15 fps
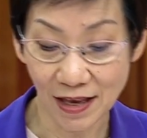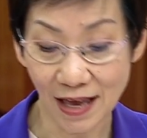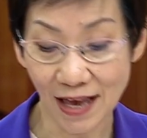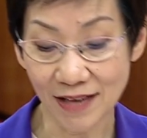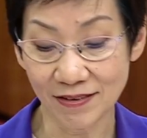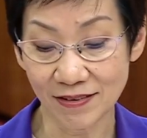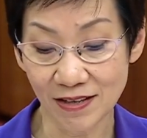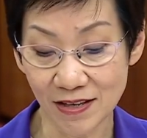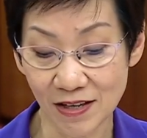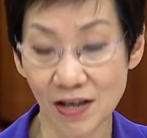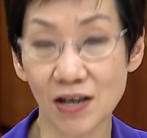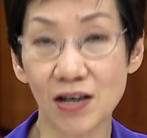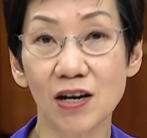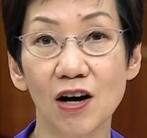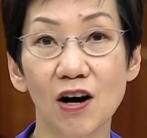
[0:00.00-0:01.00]
as the
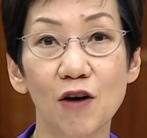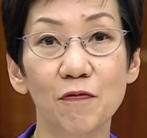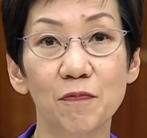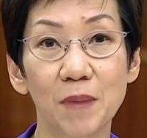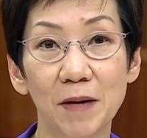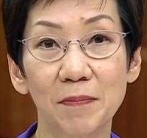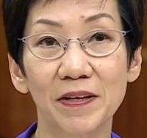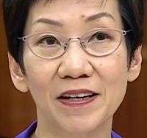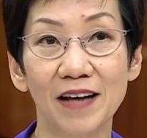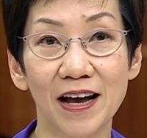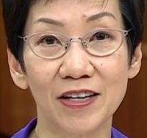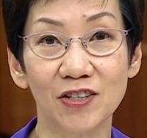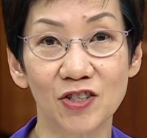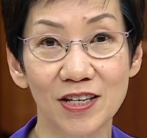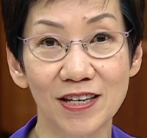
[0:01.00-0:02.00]
Year of Public
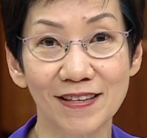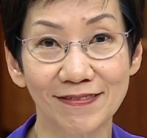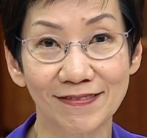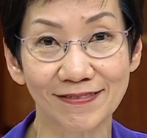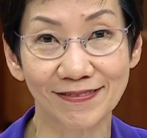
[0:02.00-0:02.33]
Hygiene.